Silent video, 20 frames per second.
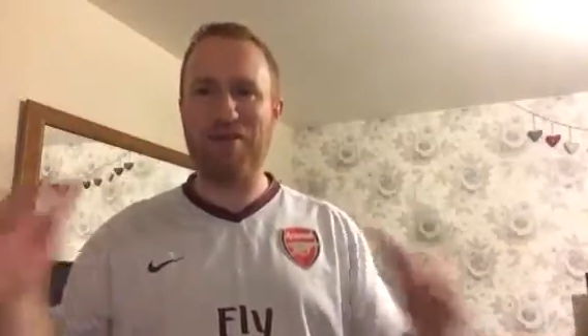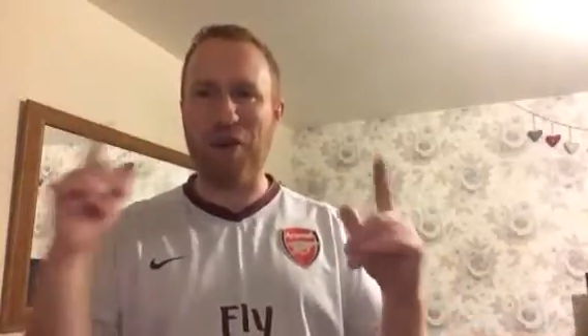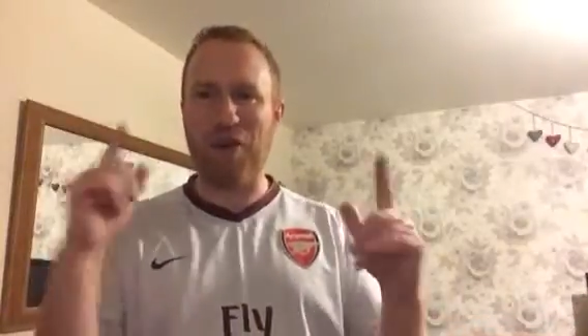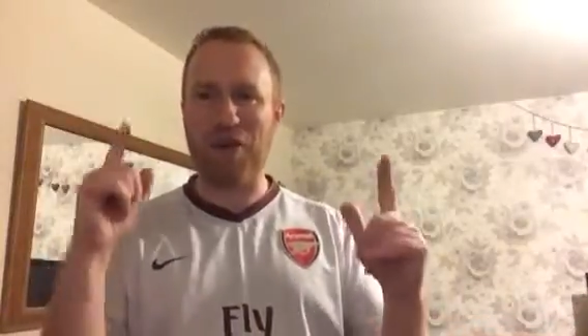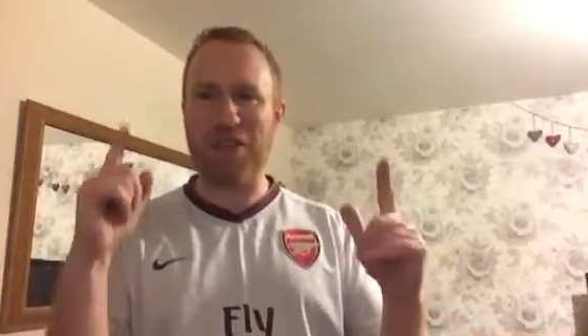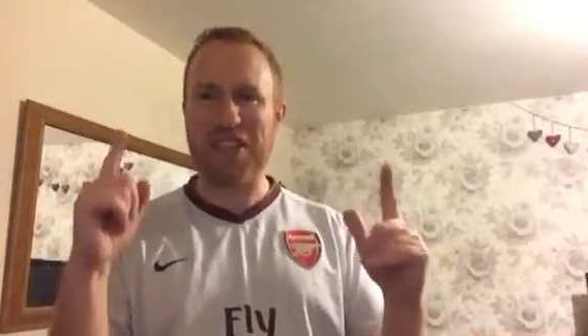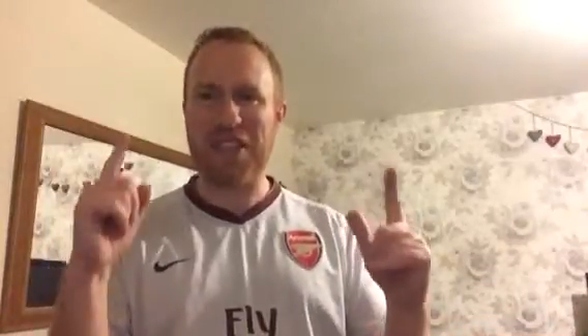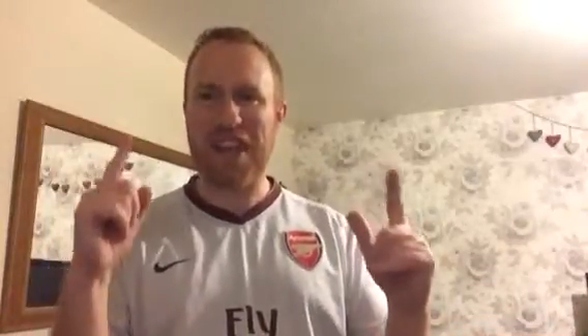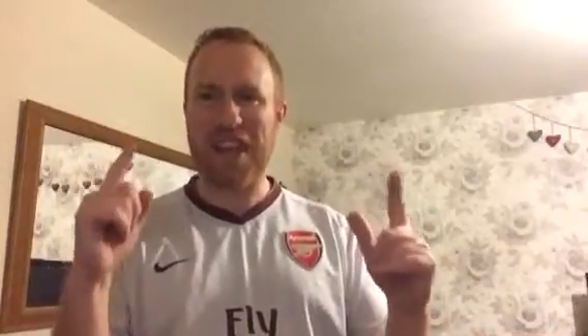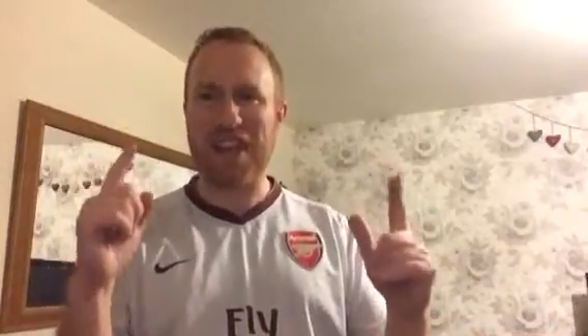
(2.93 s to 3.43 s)

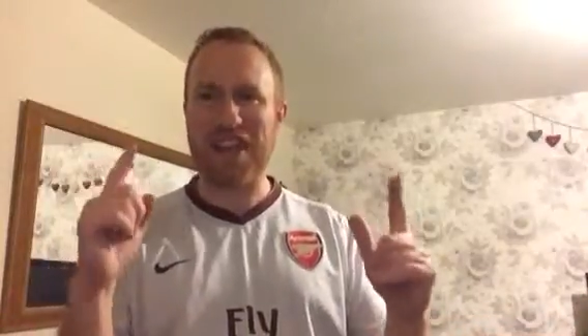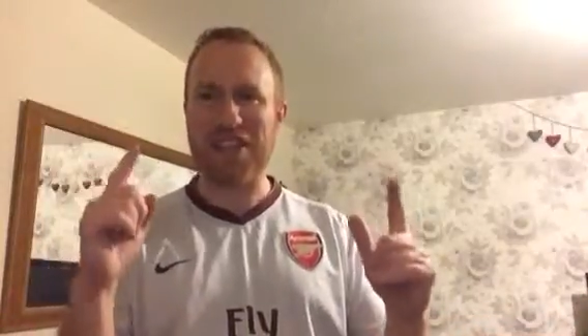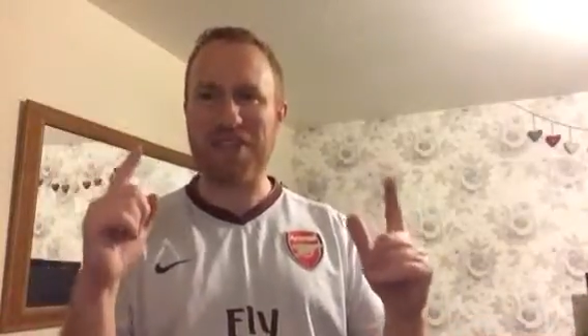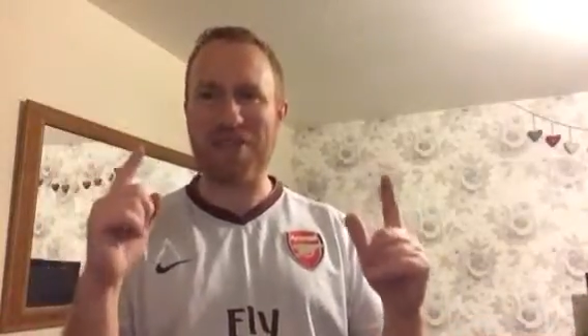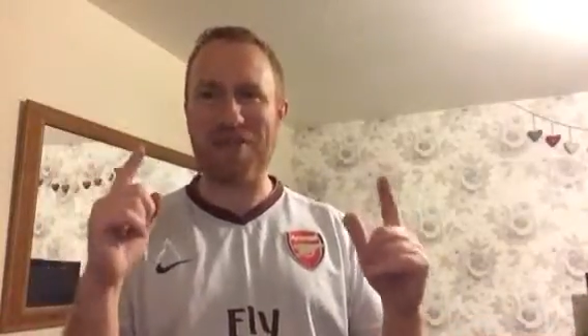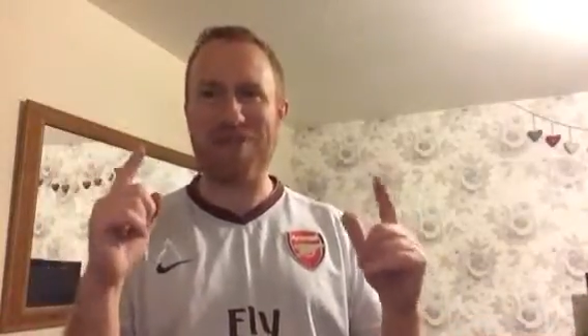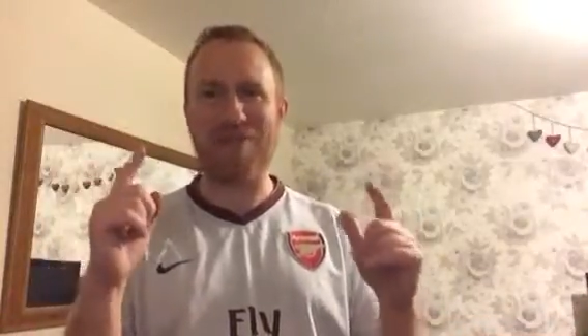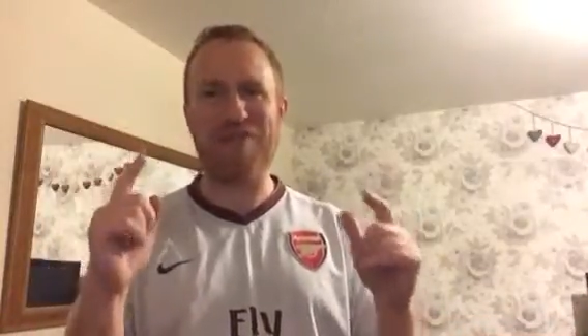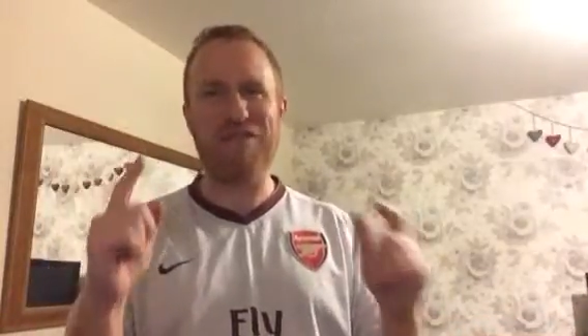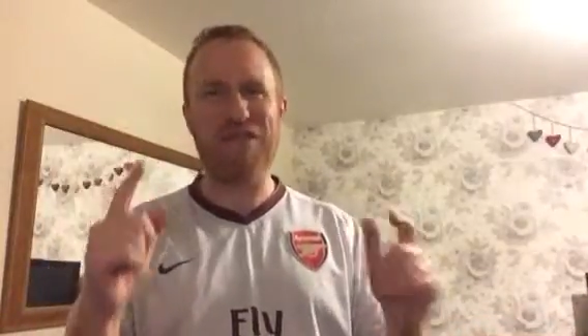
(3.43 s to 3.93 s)
Folks, tonight I got
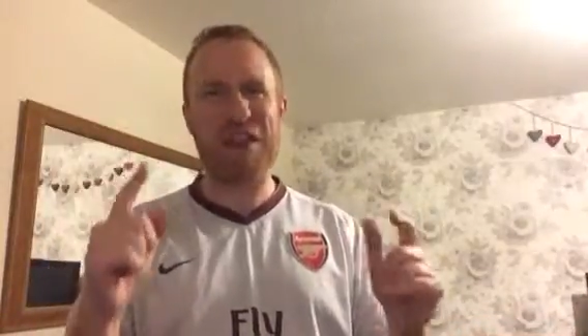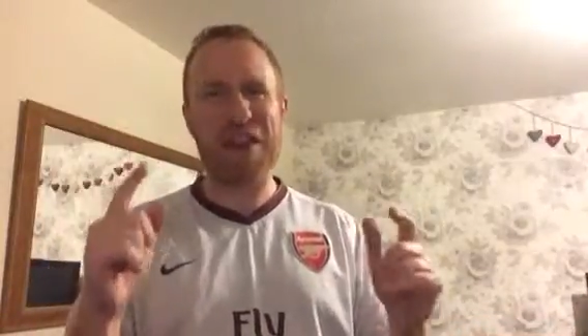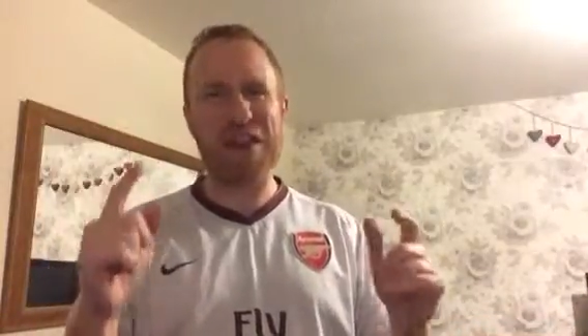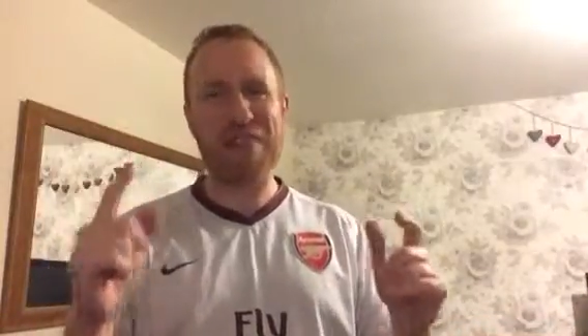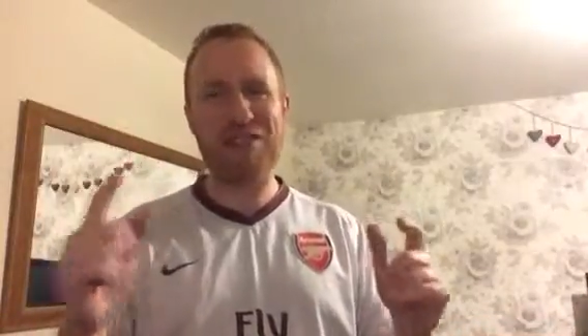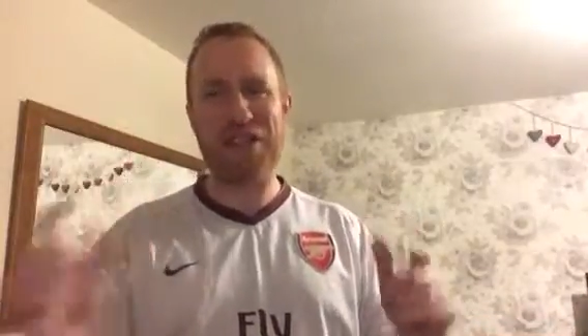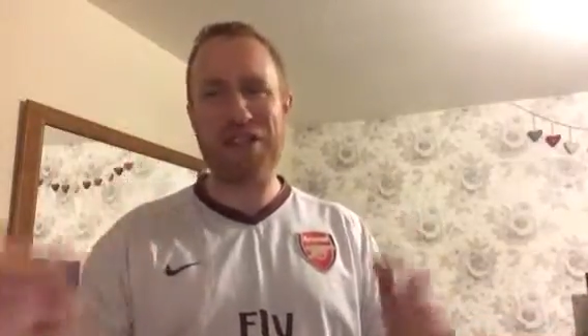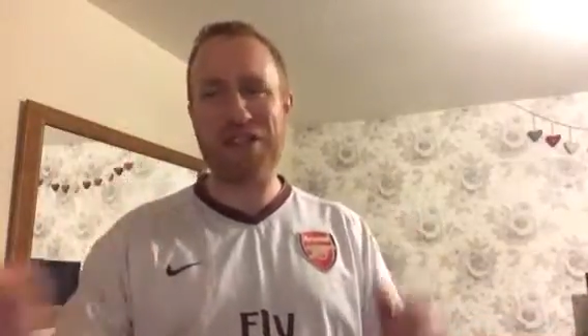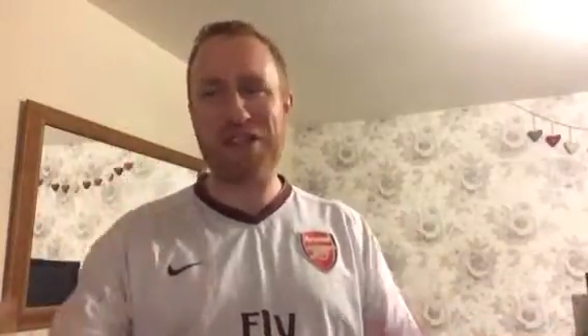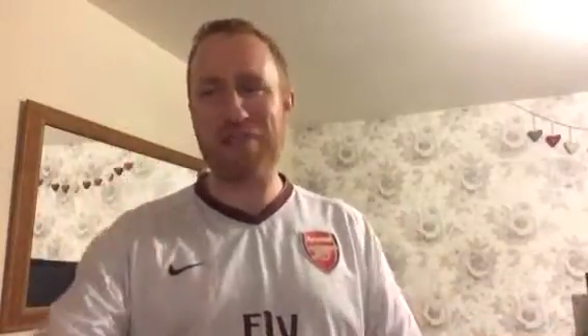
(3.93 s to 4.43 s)
something
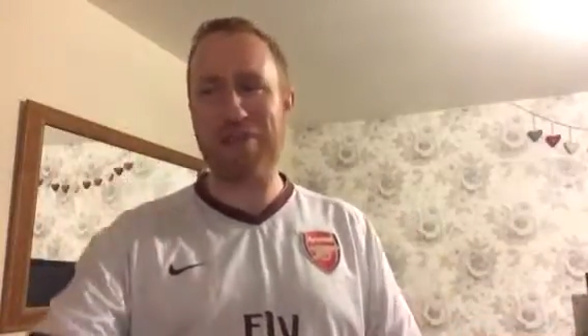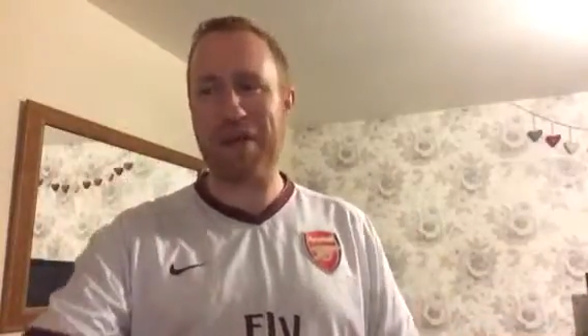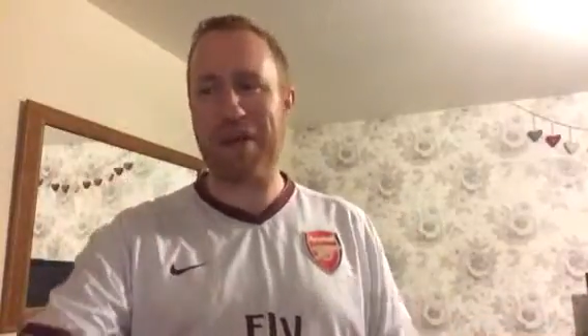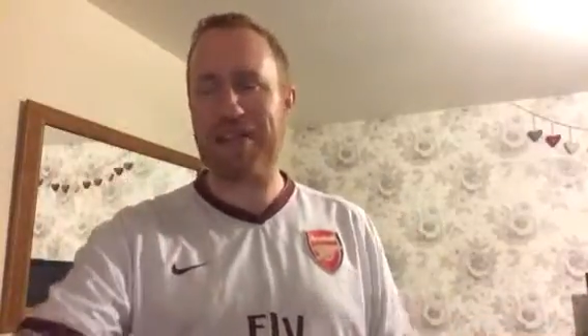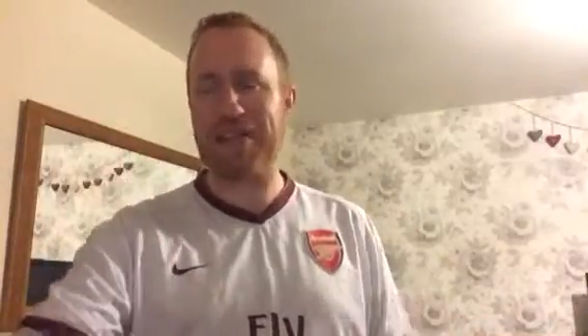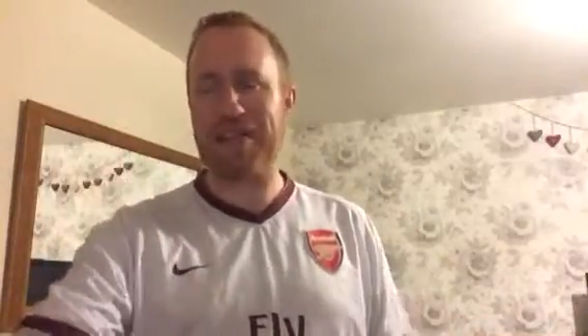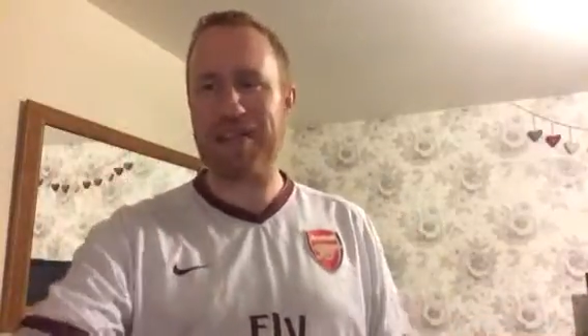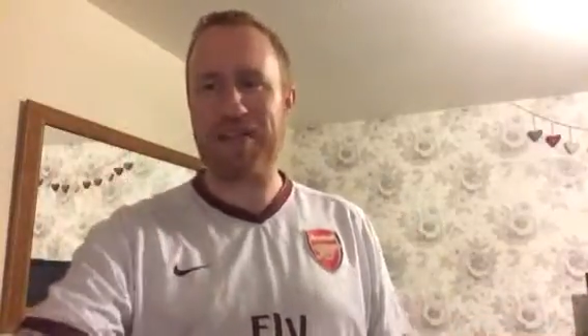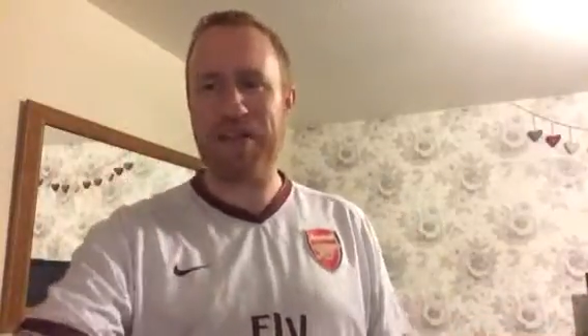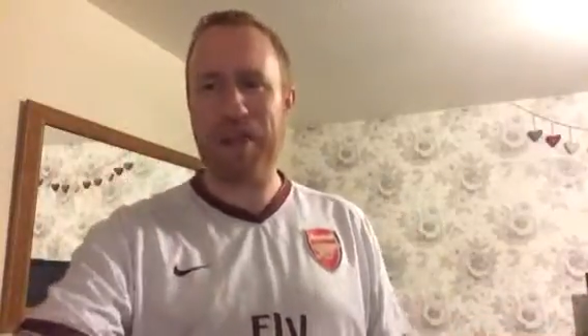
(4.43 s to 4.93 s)
very, very
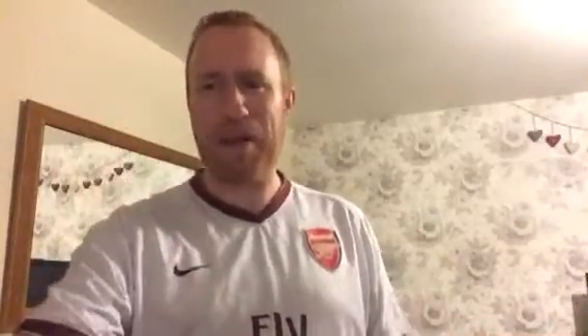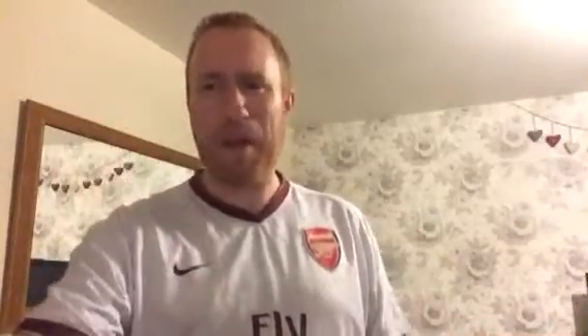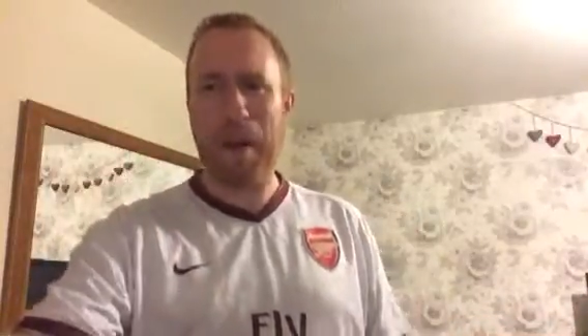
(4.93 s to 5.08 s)
special.